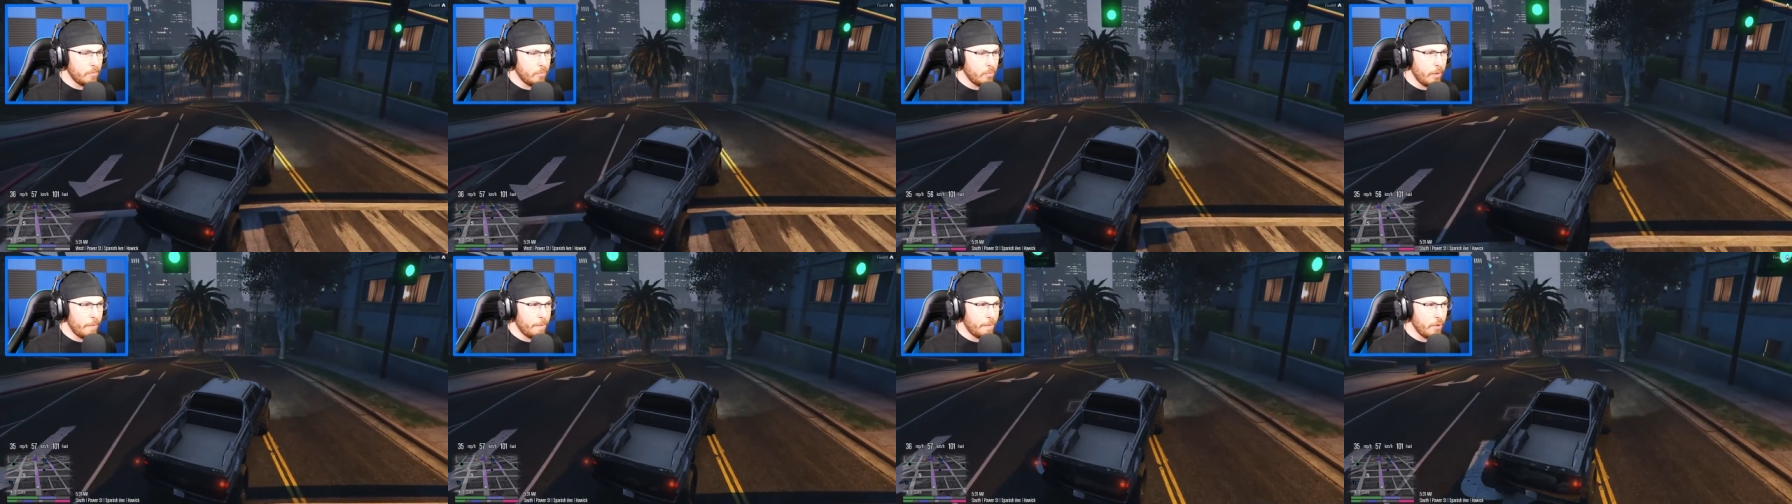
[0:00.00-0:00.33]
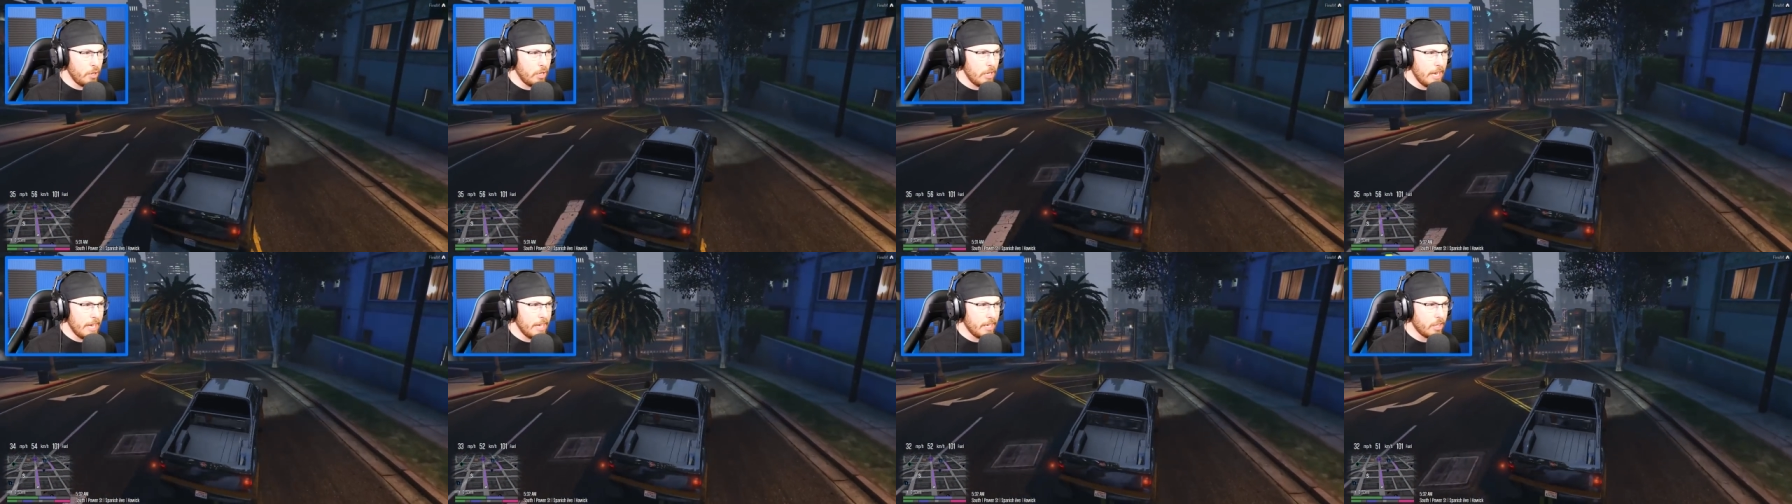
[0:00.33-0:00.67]
We
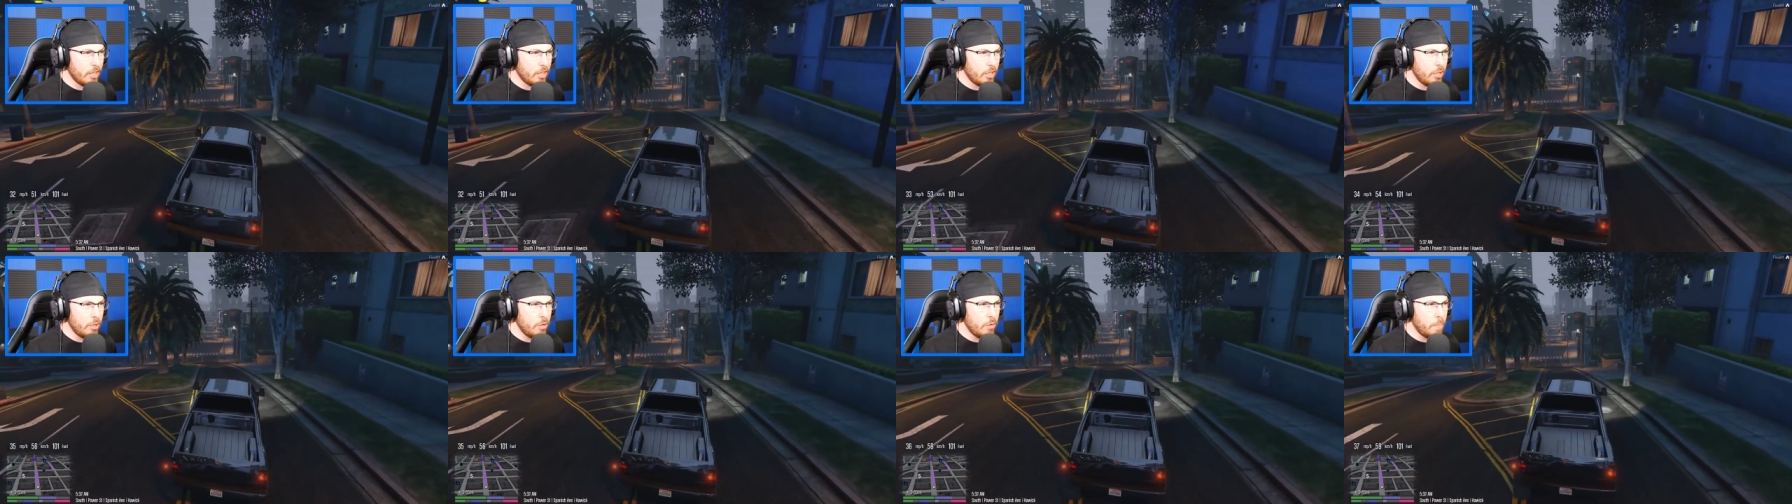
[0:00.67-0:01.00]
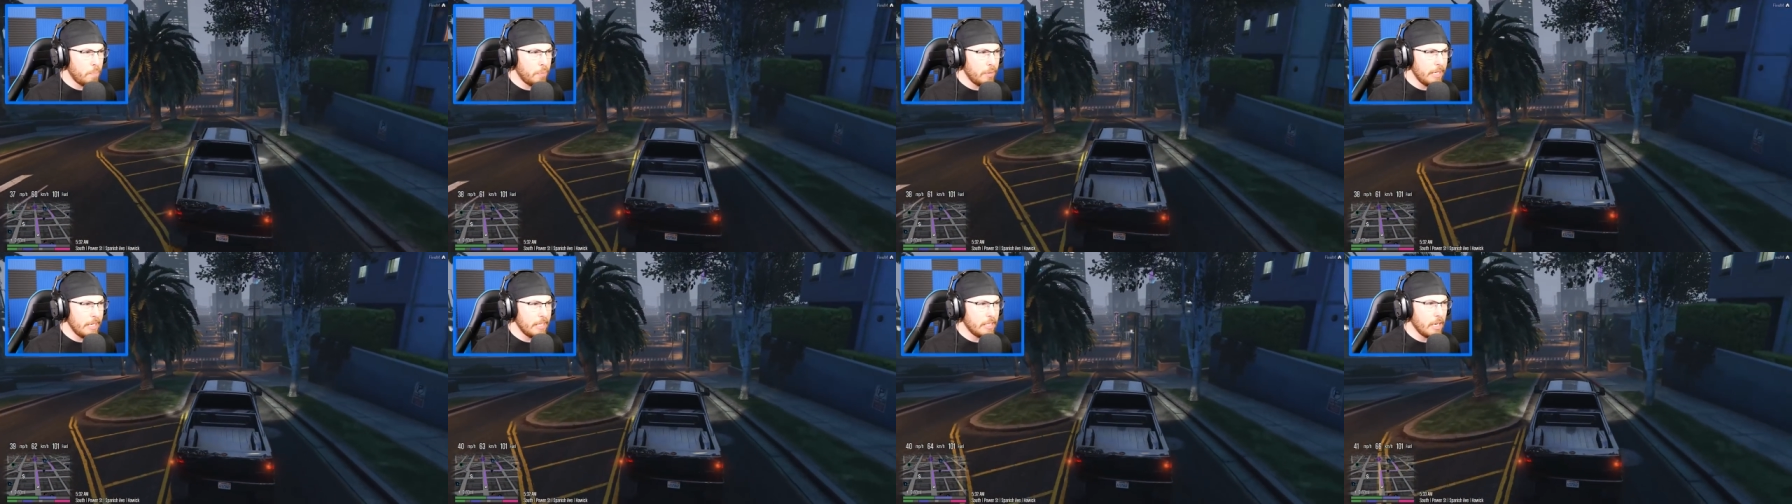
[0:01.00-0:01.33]
feel like you
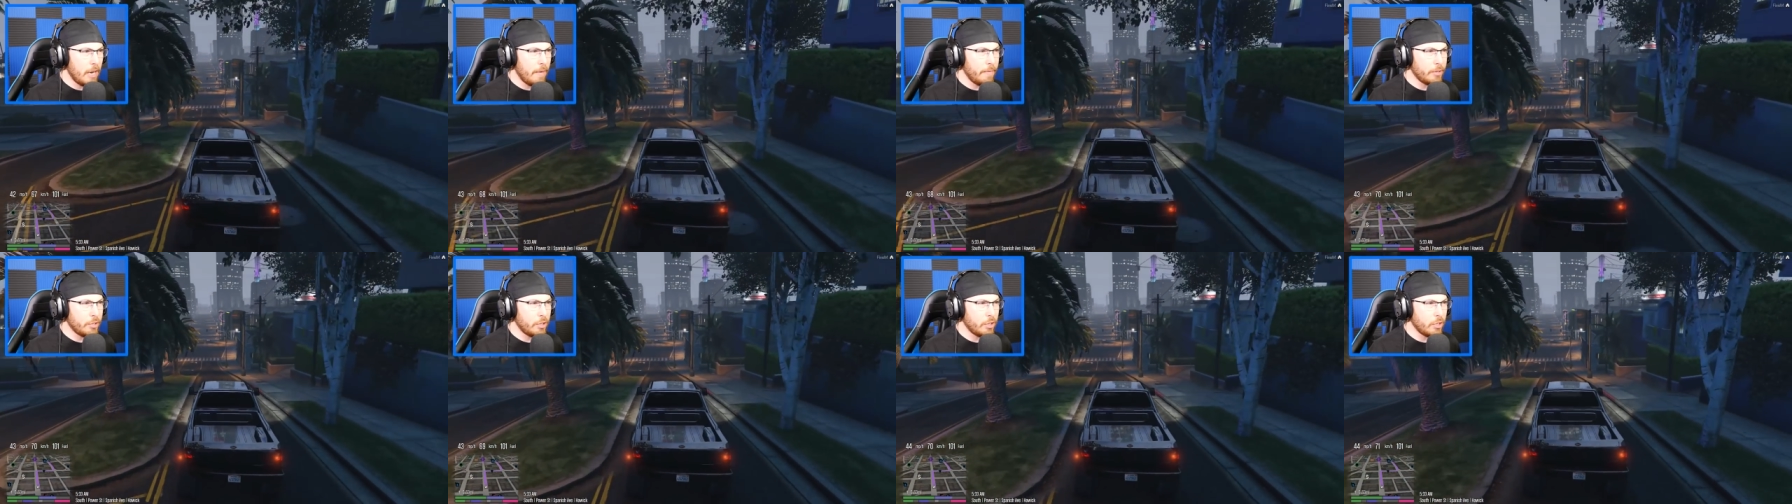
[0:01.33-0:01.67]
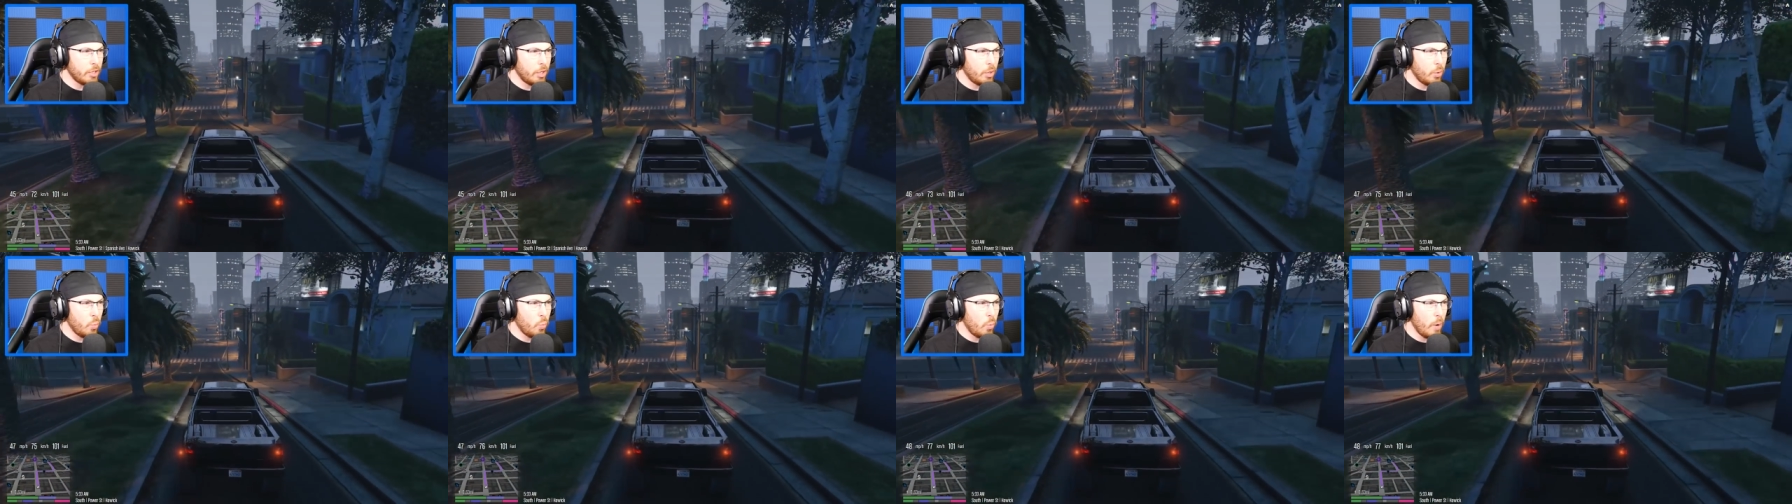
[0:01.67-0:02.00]
police
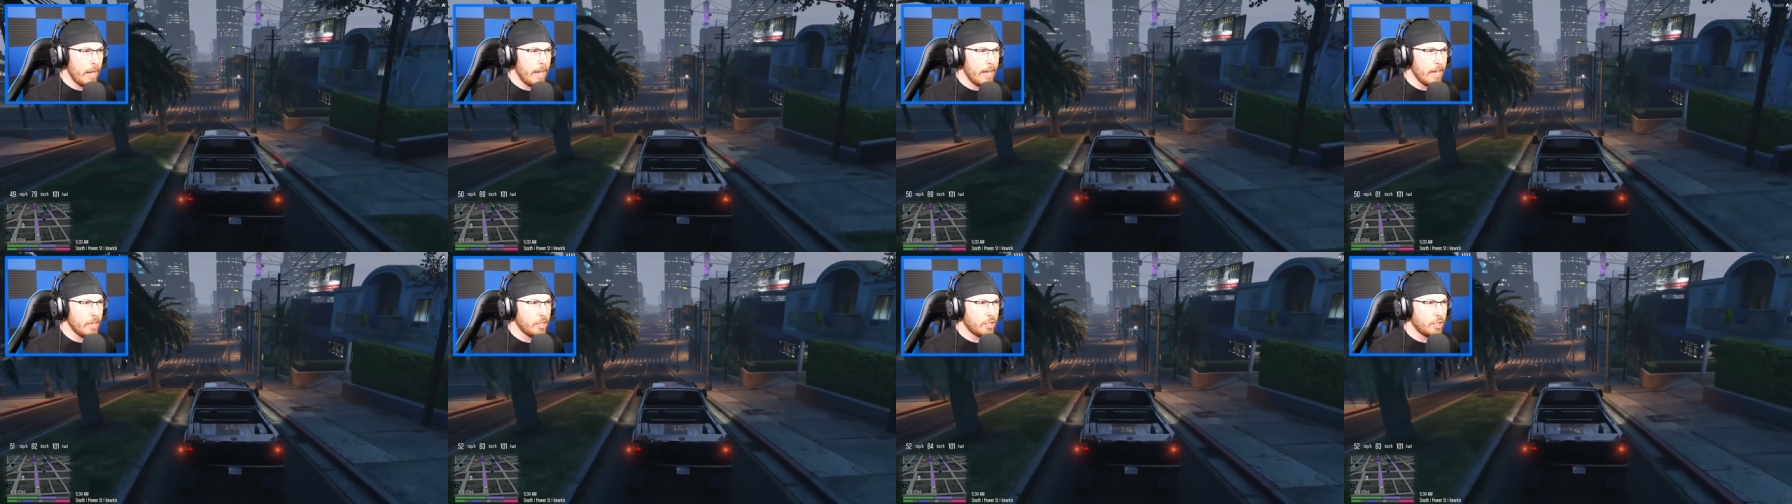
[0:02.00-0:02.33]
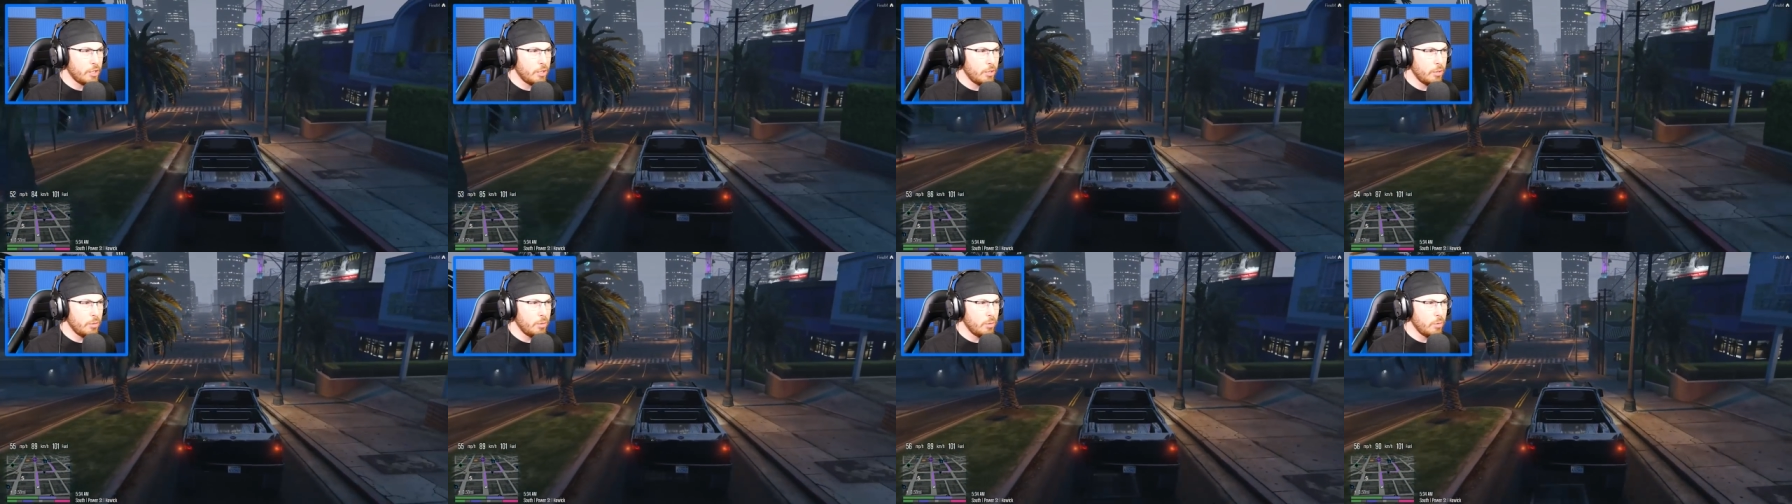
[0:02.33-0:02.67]
officers are way
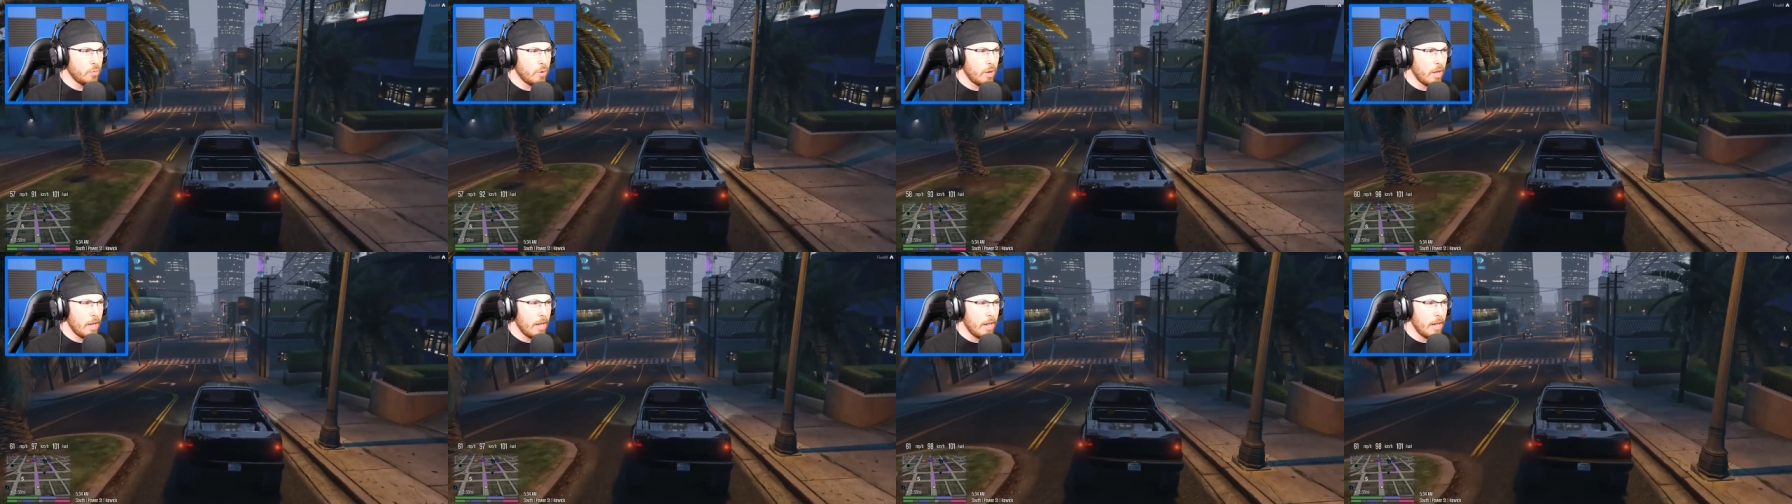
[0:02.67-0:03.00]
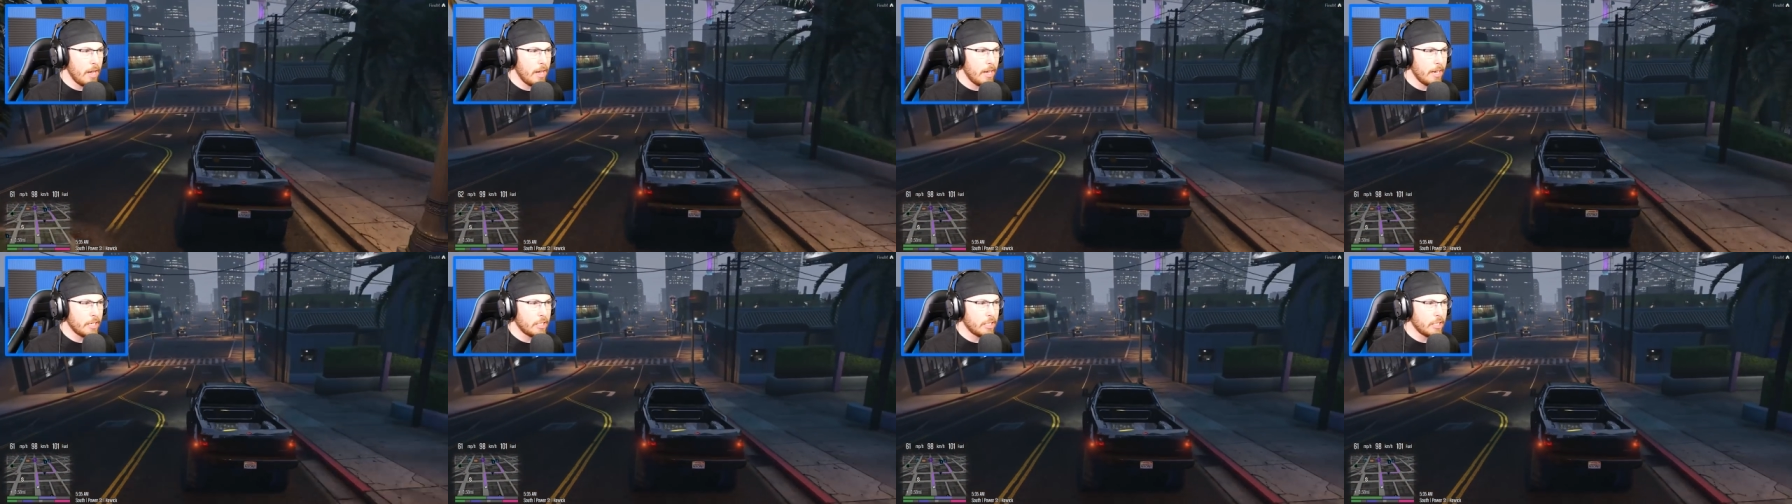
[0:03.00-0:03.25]
too uh,